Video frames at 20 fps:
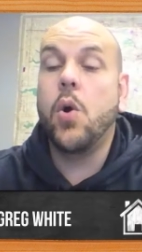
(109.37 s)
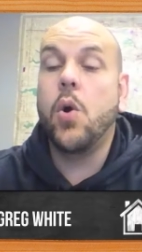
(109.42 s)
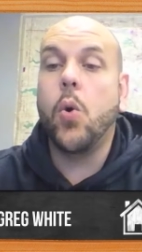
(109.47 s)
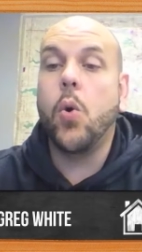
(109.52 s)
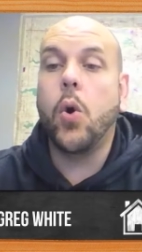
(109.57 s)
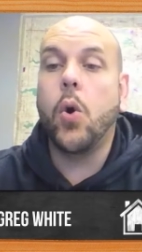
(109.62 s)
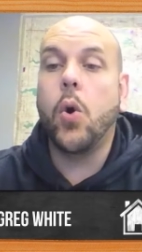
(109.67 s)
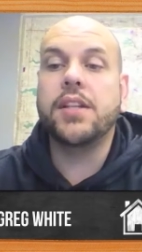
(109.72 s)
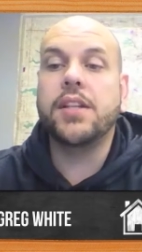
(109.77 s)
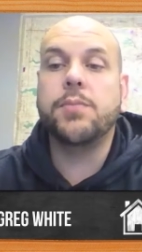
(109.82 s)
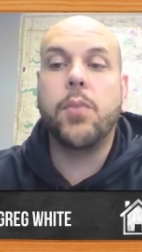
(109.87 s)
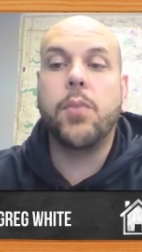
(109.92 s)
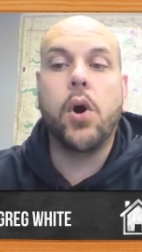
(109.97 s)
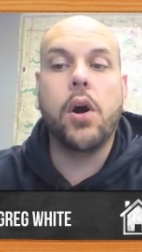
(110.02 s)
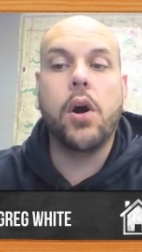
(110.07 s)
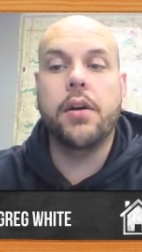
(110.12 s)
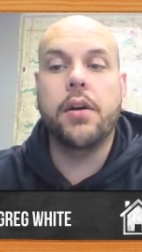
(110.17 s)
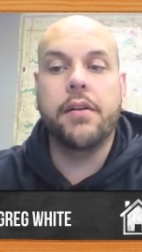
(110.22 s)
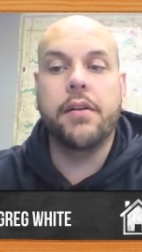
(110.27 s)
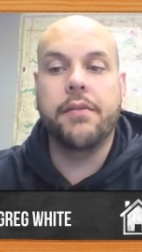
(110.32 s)
or that's
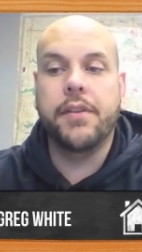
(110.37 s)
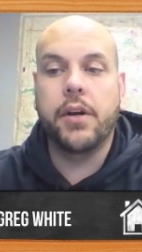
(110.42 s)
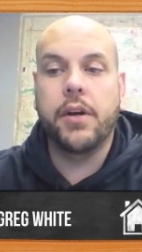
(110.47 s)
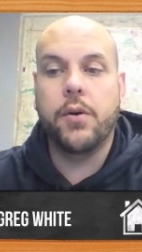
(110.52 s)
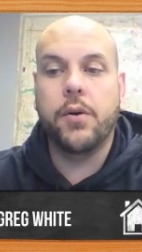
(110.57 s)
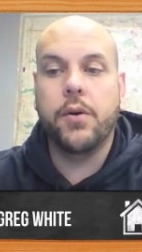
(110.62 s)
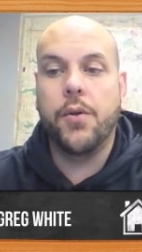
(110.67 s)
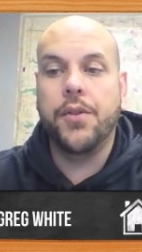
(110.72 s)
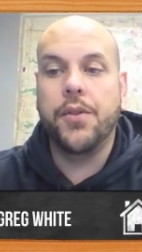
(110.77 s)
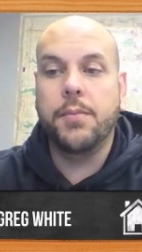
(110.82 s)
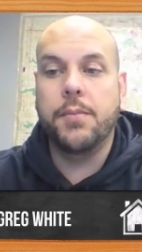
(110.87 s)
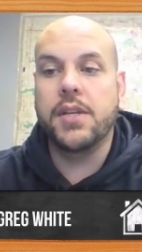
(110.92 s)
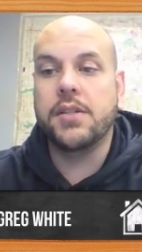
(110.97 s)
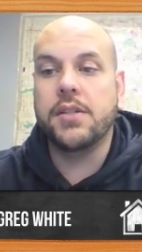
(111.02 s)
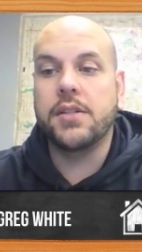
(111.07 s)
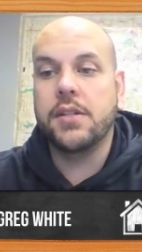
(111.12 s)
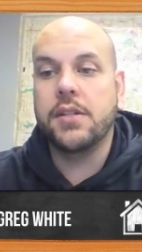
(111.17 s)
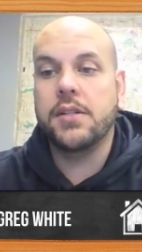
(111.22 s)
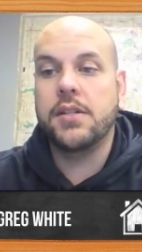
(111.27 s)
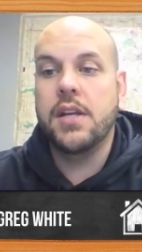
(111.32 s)
part of their only
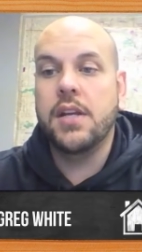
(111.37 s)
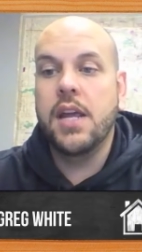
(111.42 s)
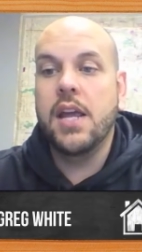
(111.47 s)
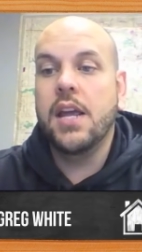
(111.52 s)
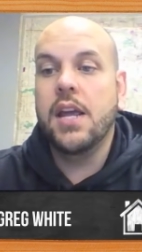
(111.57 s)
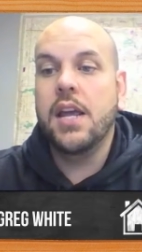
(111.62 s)
business